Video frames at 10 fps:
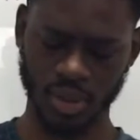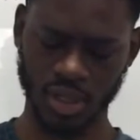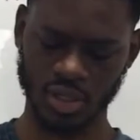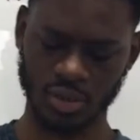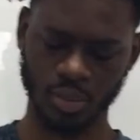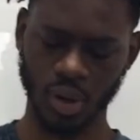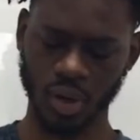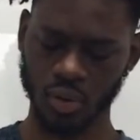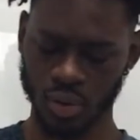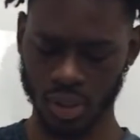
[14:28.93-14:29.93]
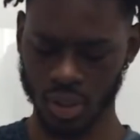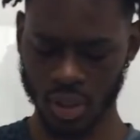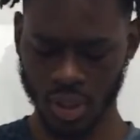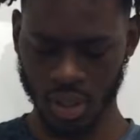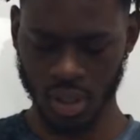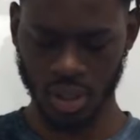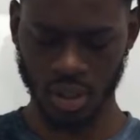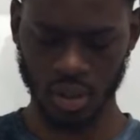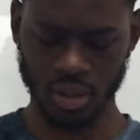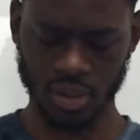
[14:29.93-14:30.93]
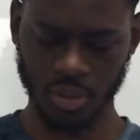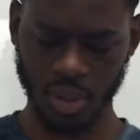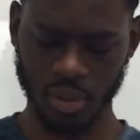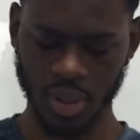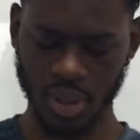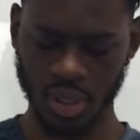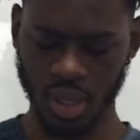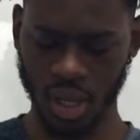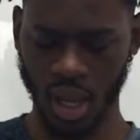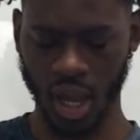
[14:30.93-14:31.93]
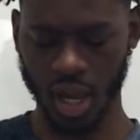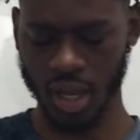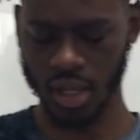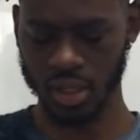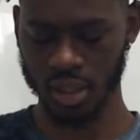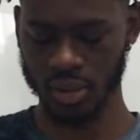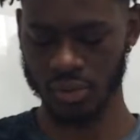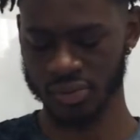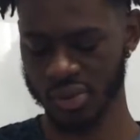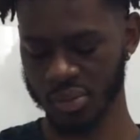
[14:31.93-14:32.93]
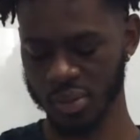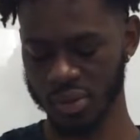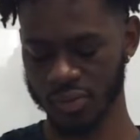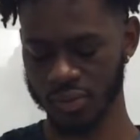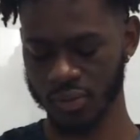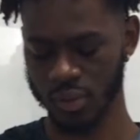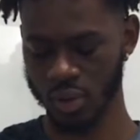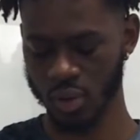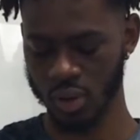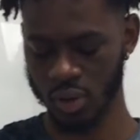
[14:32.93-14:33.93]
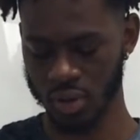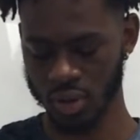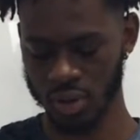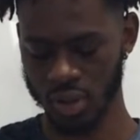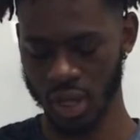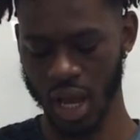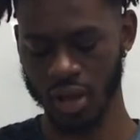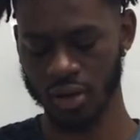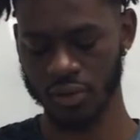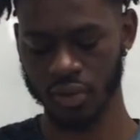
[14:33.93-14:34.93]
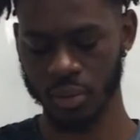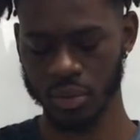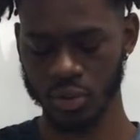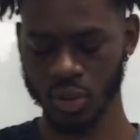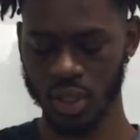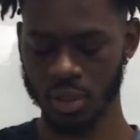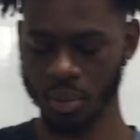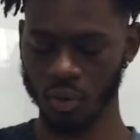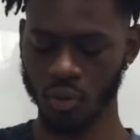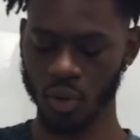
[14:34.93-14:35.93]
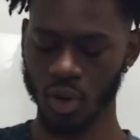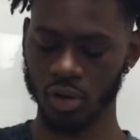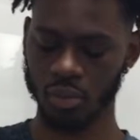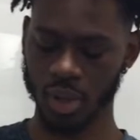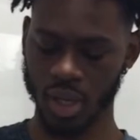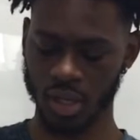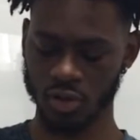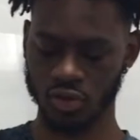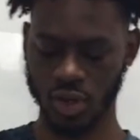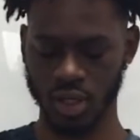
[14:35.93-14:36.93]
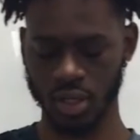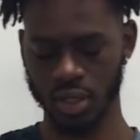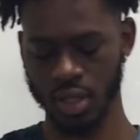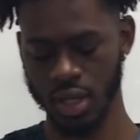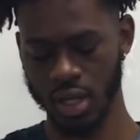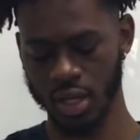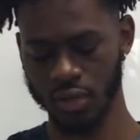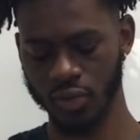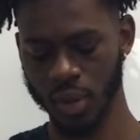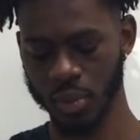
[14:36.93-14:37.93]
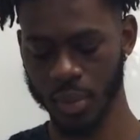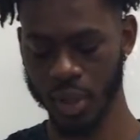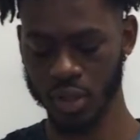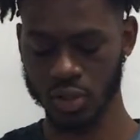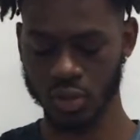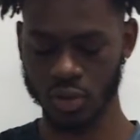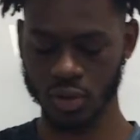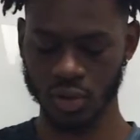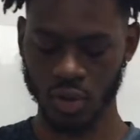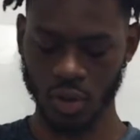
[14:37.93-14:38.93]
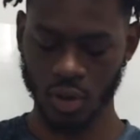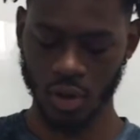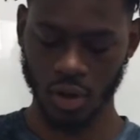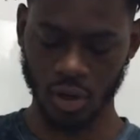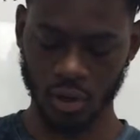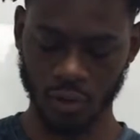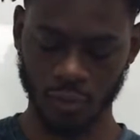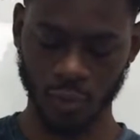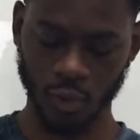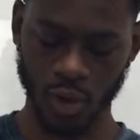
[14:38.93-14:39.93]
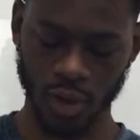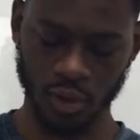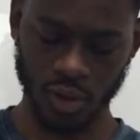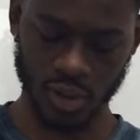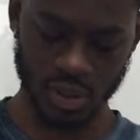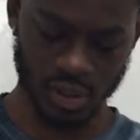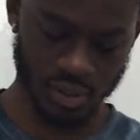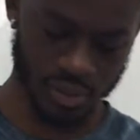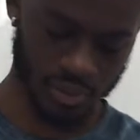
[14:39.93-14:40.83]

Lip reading: as a priority. This may be a high enough number to keep overall demand in training and development managers for increasing.